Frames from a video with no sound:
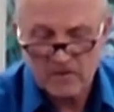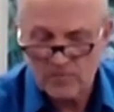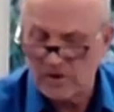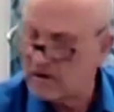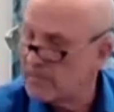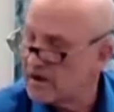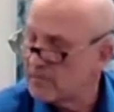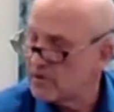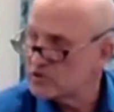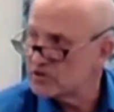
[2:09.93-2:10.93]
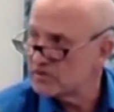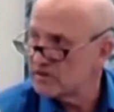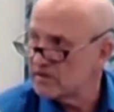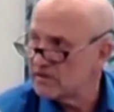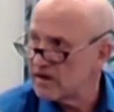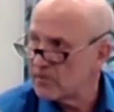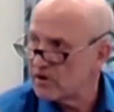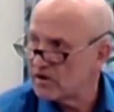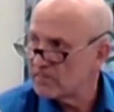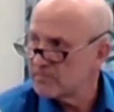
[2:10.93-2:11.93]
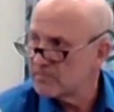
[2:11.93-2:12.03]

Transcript: Do we need to make a motion in that regard?